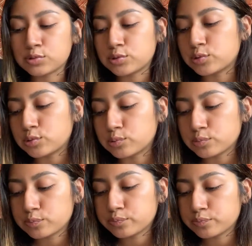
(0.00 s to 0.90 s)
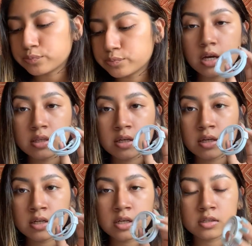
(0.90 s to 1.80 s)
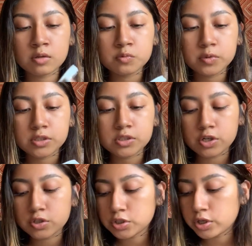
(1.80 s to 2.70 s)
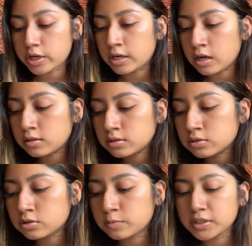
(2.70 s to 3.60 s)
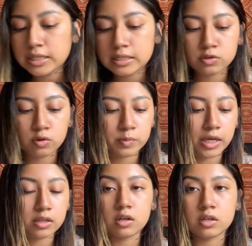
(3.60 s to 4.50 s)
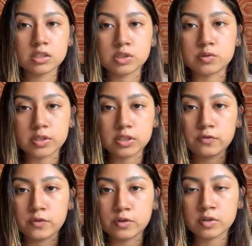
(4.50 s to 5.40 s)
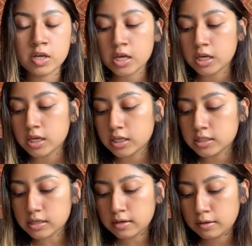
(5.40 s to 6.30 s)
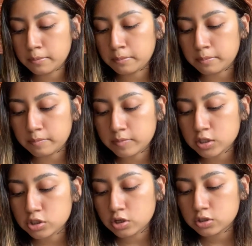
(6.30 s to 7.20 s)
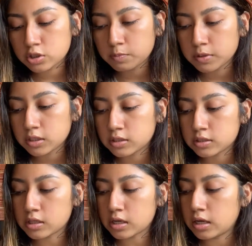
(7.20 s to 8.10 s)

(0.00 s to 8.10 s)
So and then it comes with a charger, and also something that sold me a lot into this phone is the charger, because